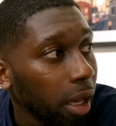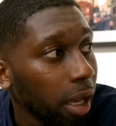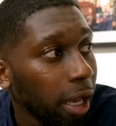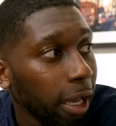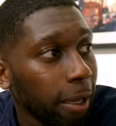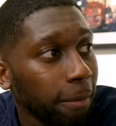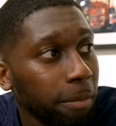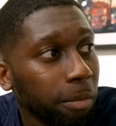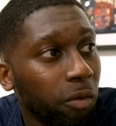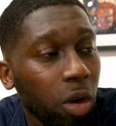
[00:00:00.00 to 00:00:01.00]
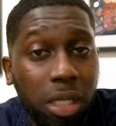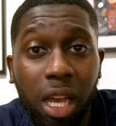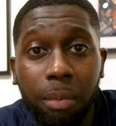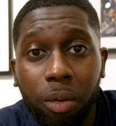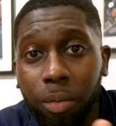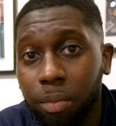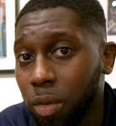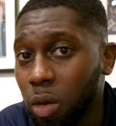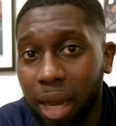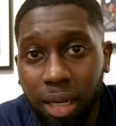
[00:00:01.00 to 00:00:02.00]
For example,
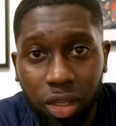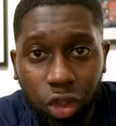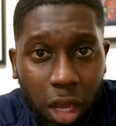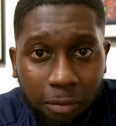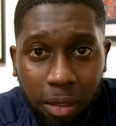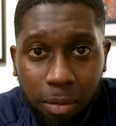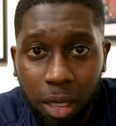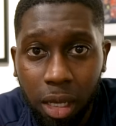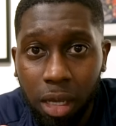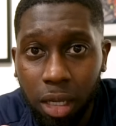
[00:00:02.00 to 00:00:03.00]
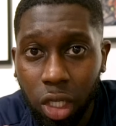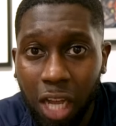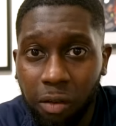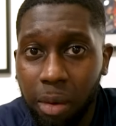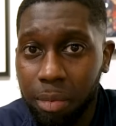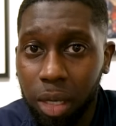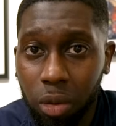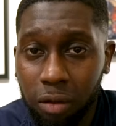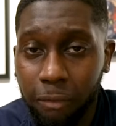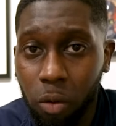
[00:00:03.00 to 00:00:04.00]
you might learn Java. Java might be
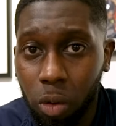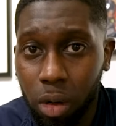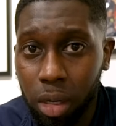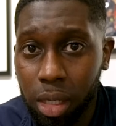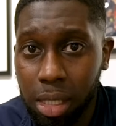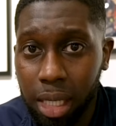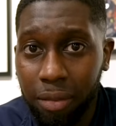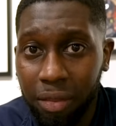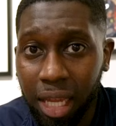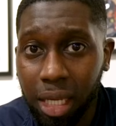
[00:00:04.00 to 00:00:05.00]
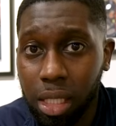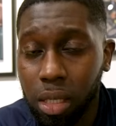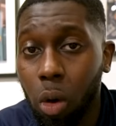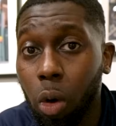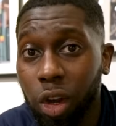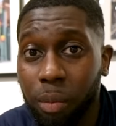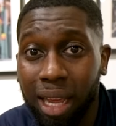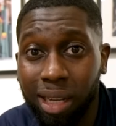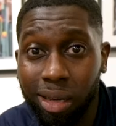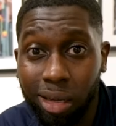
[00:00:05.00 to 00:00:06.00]
good for certain things, or you
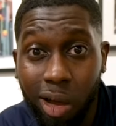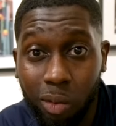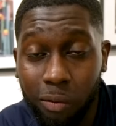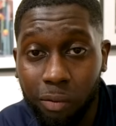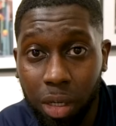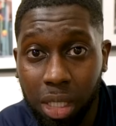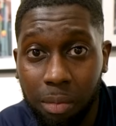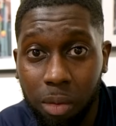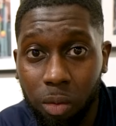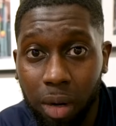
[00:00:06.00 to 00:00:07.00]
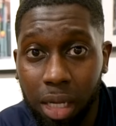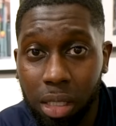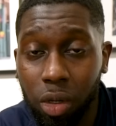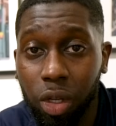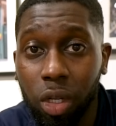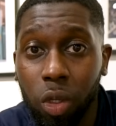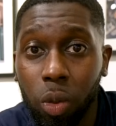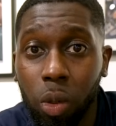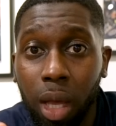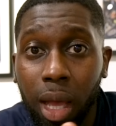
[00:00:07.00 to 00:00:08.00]
might learn Go, for example, right? So you can
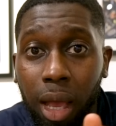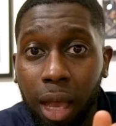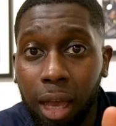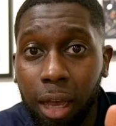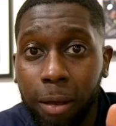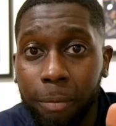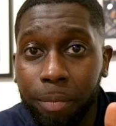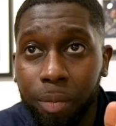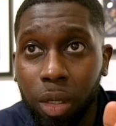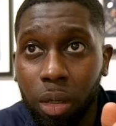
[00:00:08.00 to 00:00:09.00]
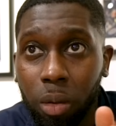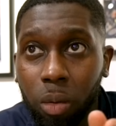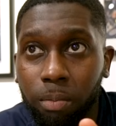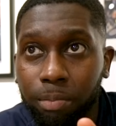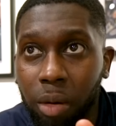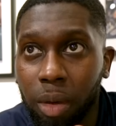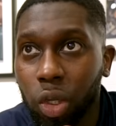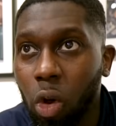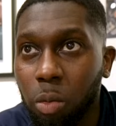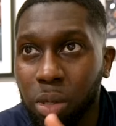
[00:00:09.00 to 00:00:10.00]
do, pretty
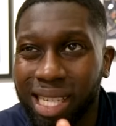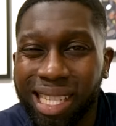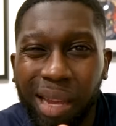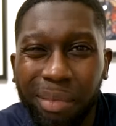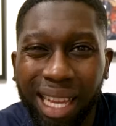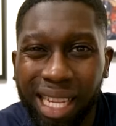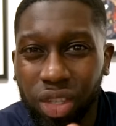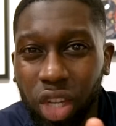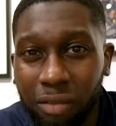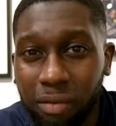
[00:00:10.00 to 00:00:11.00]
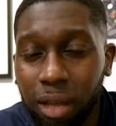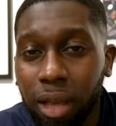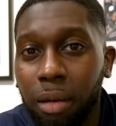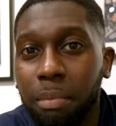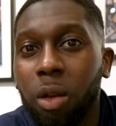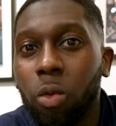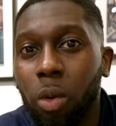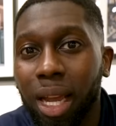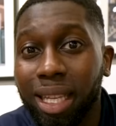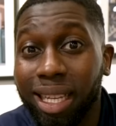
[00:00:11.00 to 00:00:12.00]
much almost the same thing as Java, but
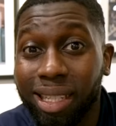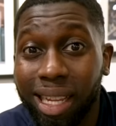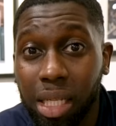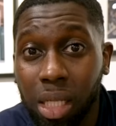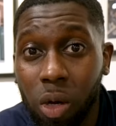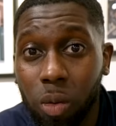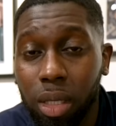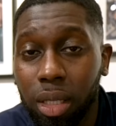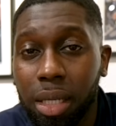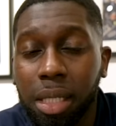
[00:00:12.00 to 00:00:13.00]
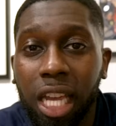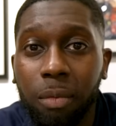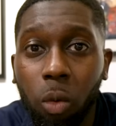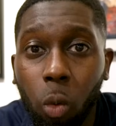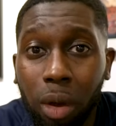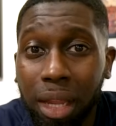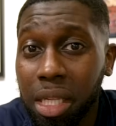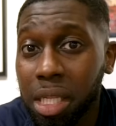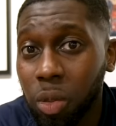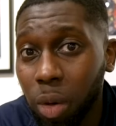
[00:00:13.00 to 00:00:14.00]
writing less code. The same with
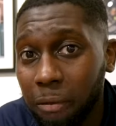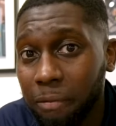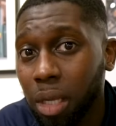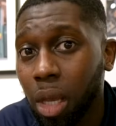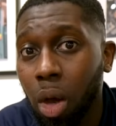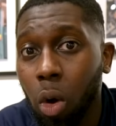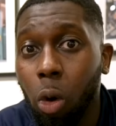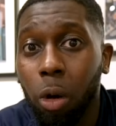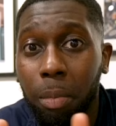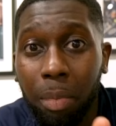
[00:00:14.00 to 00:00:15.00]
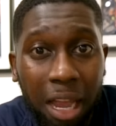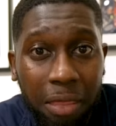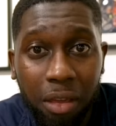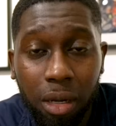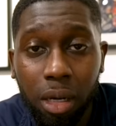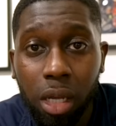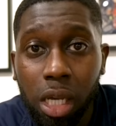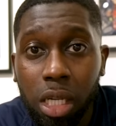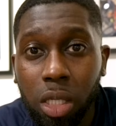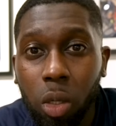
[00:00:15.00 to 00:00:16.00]
Swift or Python.
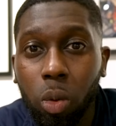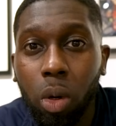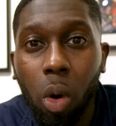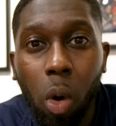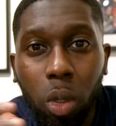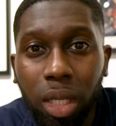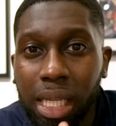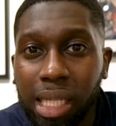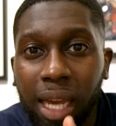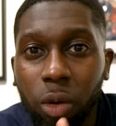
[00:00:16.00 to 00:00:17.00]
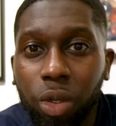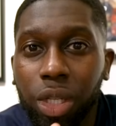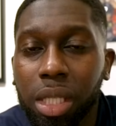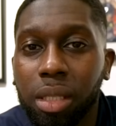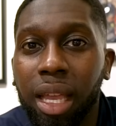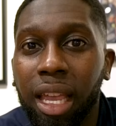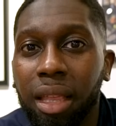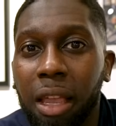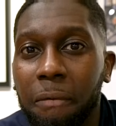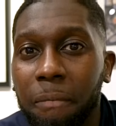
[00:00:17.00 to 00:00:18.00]
So all of these languages, they
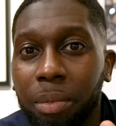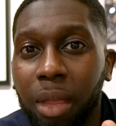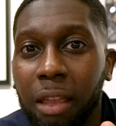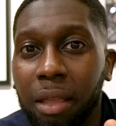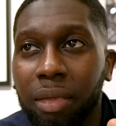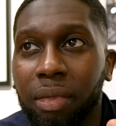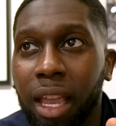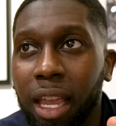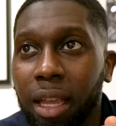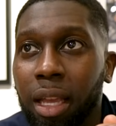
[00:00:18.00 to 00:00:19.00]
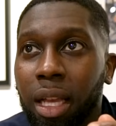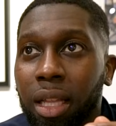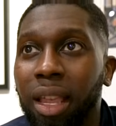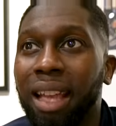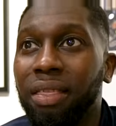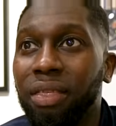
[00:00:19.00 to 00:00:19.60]
are